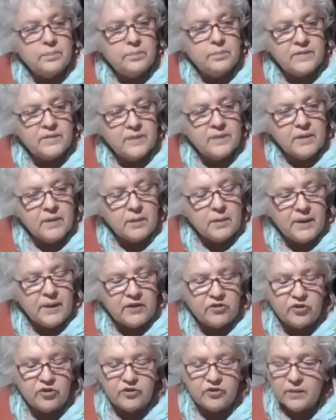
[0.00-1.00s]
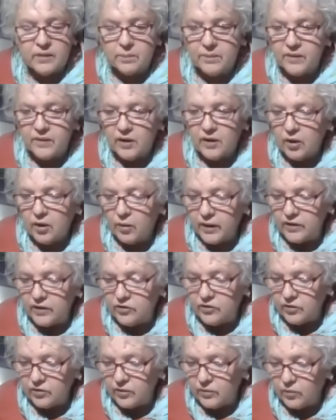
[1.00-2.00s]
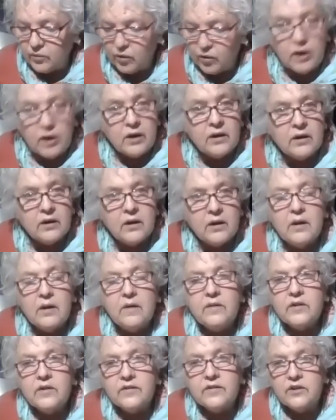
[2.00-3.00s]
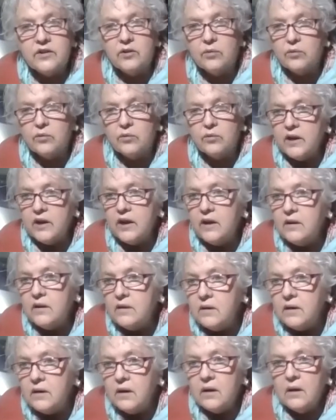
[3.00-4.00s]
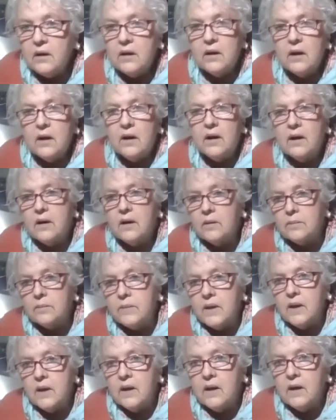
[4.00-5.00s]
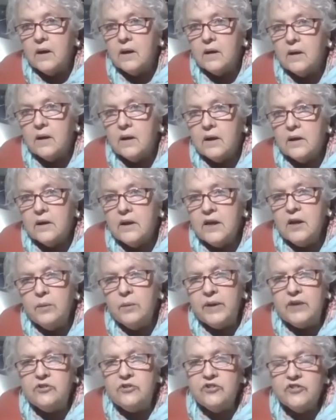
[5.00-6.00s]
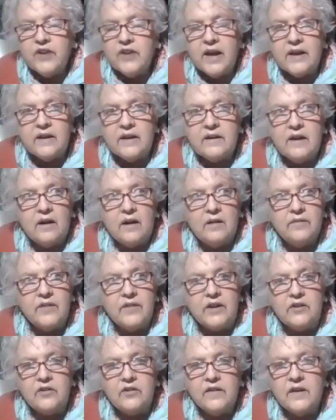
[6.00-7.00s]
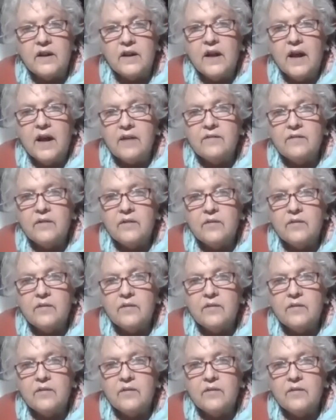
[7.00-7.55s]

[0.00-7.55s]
some of the pictures they're going to work. They're still working. Uh, anyway, you just kind of delve into the life of